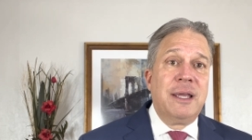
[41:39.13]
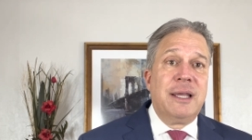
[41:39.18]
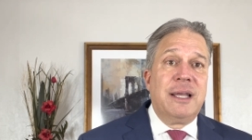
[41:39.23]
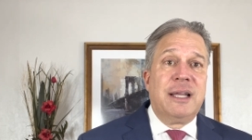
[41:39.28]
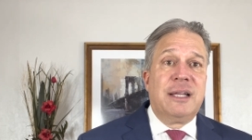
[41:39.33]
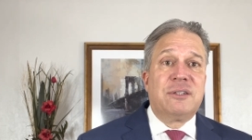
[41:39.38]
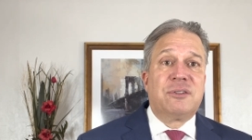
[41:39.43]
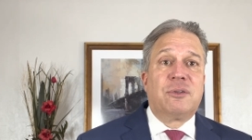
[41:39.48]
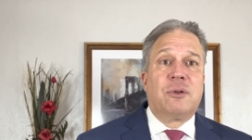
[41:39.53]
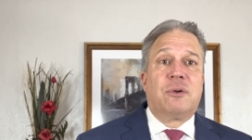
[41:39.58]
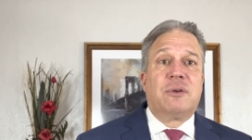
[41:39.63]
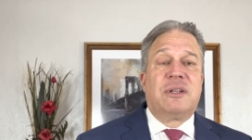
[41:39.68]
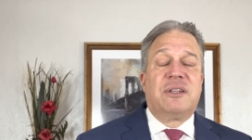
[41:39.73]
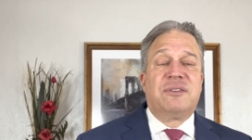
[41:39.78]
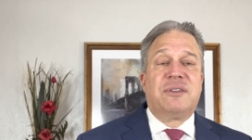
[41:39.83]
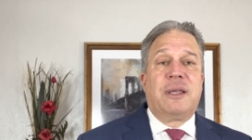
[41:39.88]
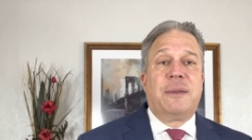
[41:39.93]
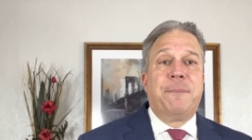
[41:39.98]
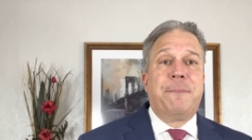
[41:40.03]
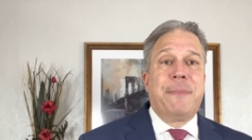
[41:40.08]
It's known
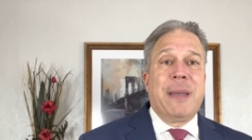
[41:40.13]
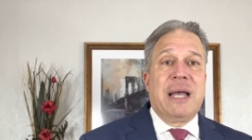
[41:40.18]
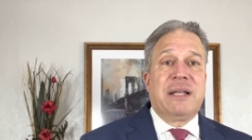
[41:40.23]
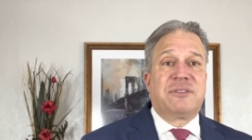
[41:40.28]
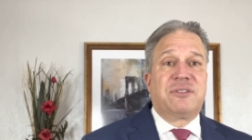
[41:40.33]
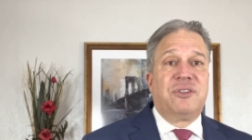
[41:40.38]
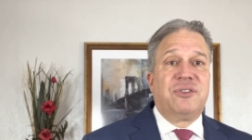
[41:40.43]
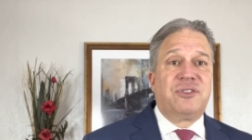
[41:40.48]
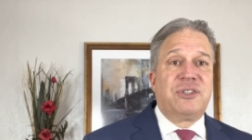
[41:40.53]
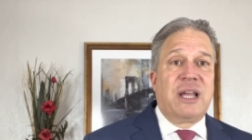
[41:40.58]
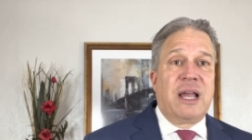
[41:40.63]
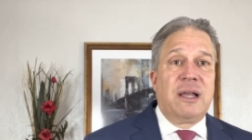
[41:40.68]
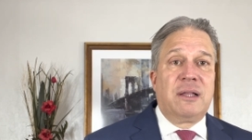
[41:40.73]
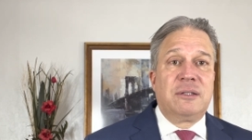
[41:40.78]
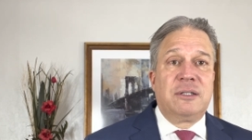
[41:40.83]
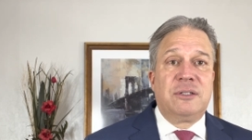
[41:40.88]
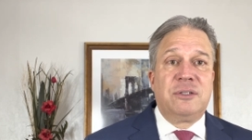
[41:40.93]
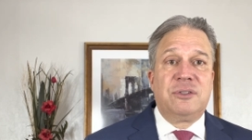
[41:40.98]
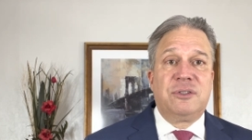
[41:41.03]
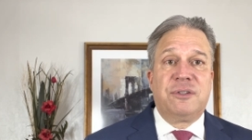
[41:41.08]
as a Batson
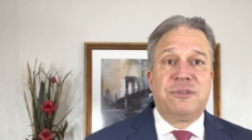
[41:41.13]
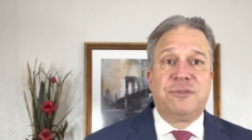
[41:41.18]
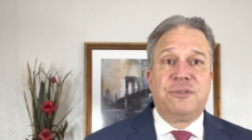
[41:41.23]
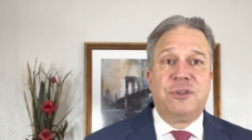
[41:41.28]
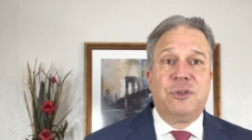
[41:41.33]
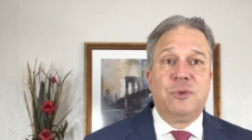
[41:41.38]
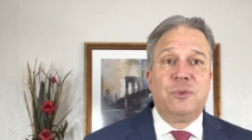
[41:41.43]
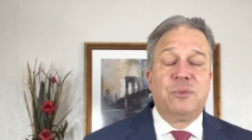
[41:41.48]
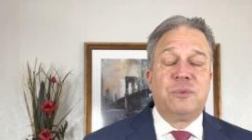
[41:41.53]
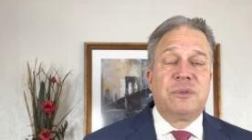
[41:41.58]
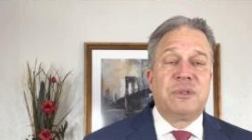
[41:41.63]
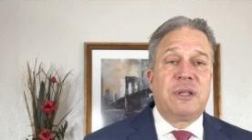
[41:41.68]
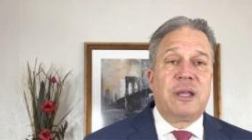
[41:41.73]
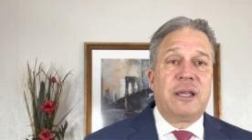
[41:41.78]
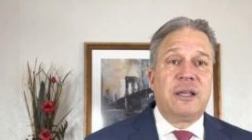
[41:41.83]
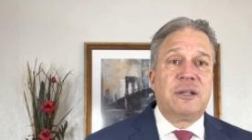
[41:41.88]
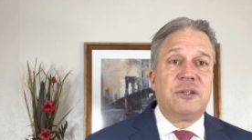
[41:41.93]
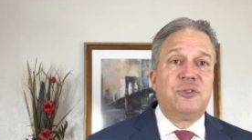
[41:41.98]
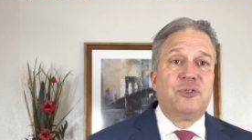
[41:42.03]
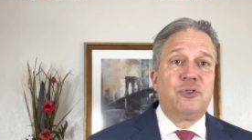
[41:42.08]
challenge. If you
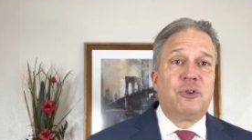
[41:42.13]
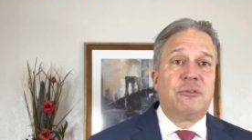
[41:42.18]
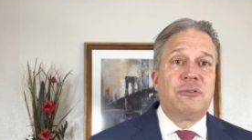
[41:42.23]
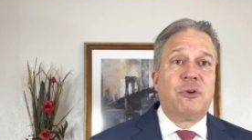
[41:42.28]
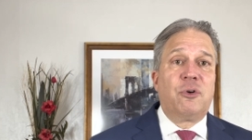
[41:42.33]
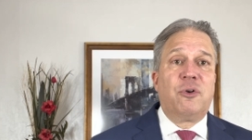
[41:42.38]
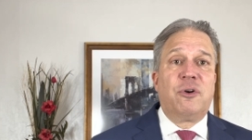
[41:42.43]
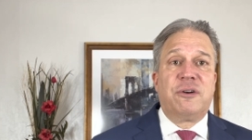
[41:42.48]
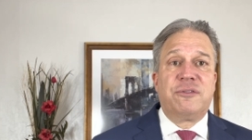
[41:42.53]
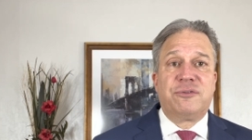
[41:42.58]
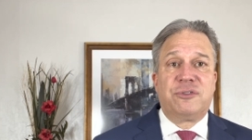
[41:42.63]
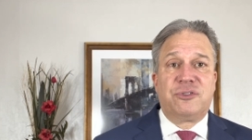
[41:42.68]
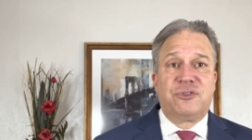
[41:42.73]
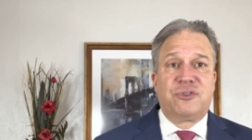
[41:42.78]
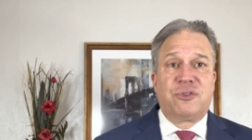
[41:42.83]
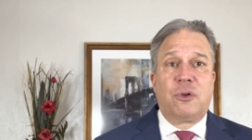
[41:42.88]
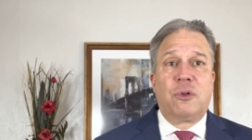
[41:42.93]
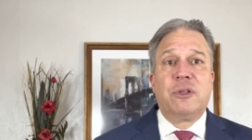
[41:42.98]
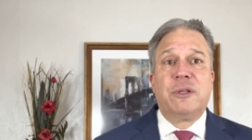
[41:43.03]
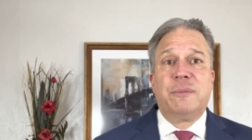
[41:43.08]
take a juror off
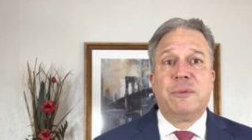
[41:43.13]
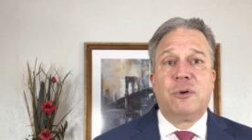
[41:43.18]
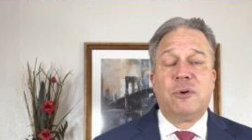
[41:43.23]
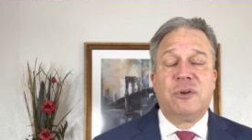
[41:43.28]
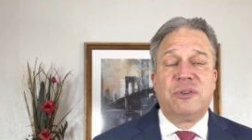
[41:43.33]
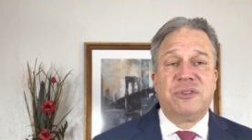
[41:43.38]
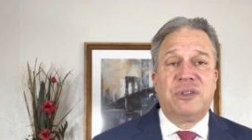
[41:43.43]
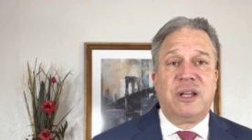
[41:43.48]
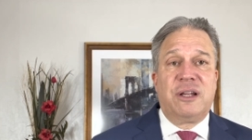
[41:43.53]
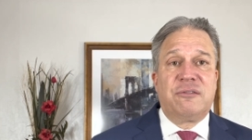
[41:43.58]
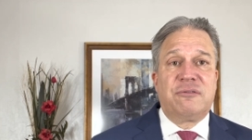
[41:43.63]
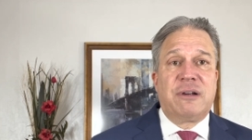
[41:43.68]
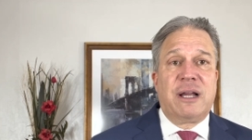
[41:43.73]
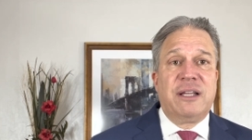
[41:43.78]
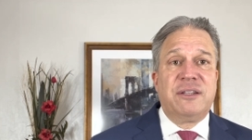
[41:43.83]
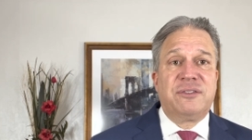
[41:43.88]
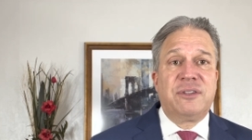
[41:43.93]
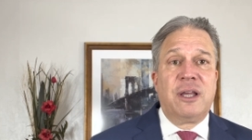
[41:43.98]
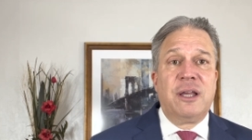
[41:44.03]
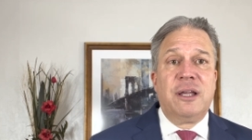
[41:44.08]
solely because of their
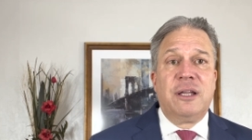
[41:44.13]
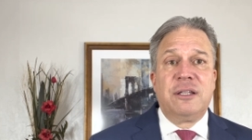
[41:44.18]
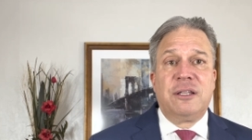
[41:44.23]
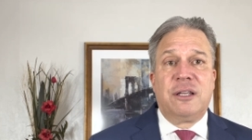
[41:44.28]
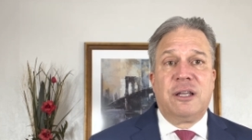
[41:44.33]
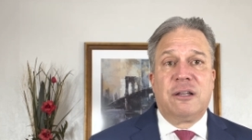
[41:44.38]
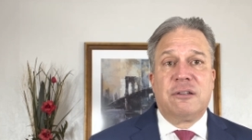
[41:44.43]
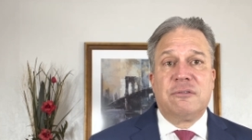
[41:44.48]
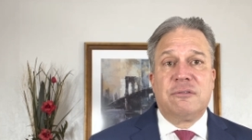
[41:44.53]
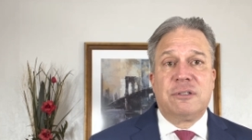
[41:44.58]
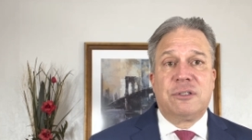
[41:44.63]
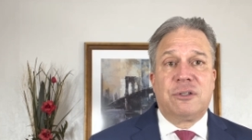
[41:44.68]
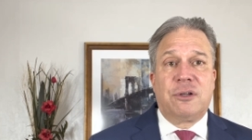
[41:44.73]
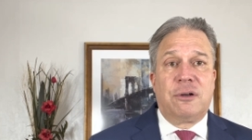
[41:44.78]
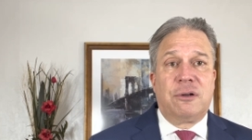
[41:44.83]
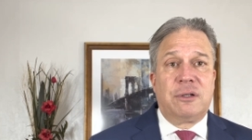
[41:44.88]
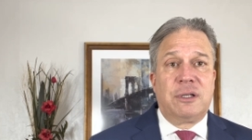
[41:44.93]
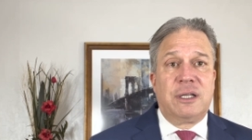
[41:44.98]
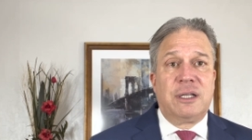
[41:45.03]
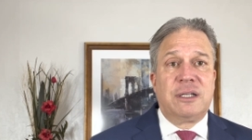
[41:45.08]
race, the other
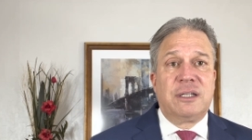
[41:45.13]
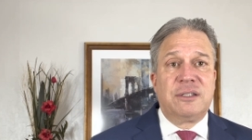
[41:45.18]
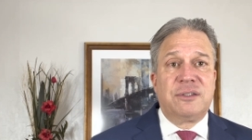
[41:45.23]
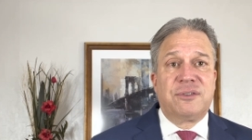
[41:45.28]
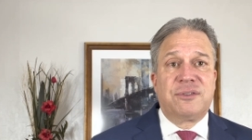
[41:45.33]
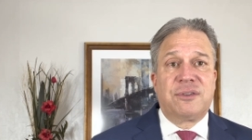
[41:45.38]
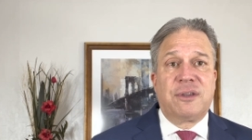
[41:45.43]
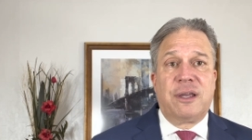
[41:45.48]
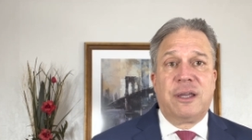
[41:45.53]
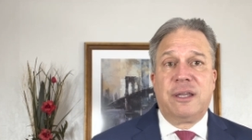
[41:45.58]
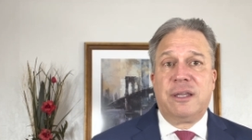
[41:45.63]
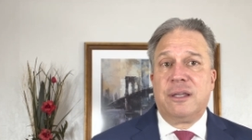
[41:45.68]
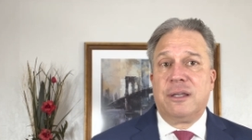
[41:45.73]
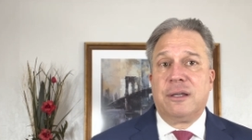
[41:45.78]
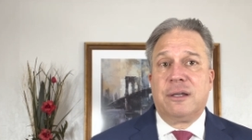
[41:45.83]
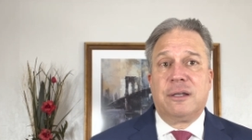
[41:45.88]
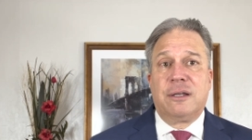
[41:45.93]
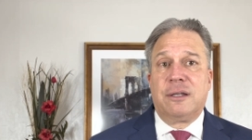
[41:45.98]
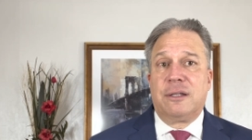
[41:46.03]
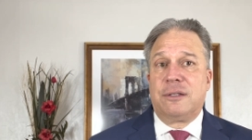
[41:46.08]
attorney can say,
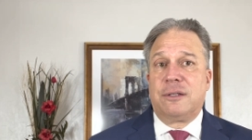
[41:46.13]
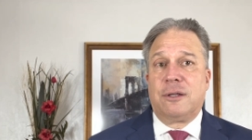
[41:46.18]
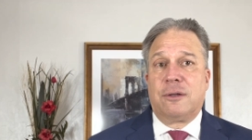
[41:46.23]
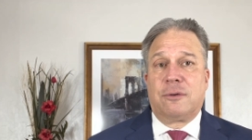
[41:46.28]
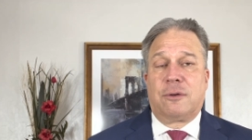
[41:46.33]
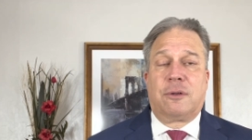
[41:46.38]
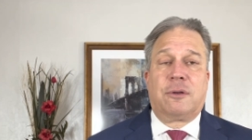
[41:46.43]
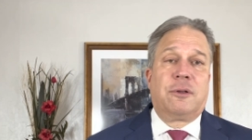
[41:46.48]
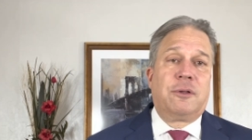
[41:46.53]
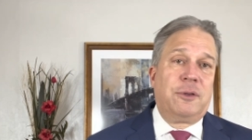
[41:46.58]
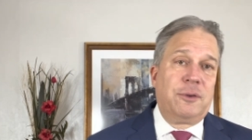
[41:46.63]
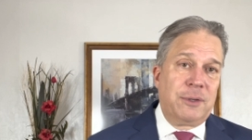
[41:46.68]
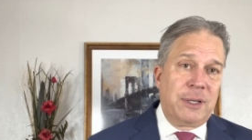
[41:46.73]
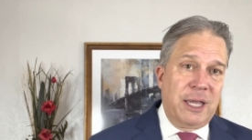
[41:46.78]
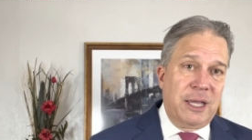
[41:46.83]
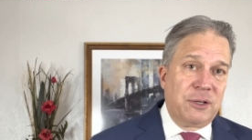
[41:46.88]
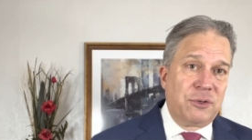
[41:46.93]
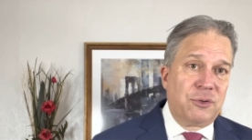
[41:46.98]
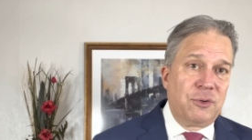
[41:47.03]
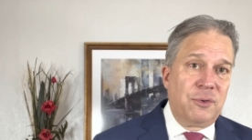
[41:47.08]
no, you
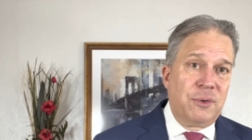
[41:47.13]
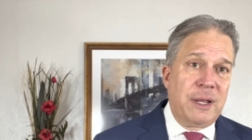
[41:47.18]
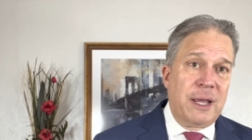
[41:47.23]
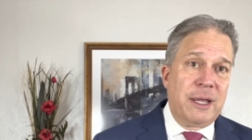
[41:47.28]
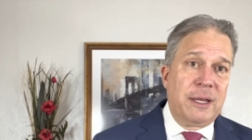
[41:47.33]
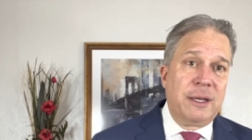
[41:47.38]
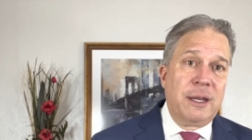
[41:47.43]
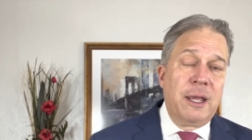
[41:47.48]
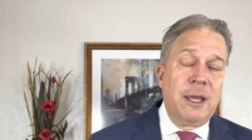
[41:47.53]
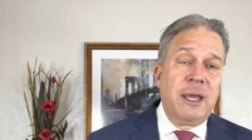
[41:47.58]
can't do that.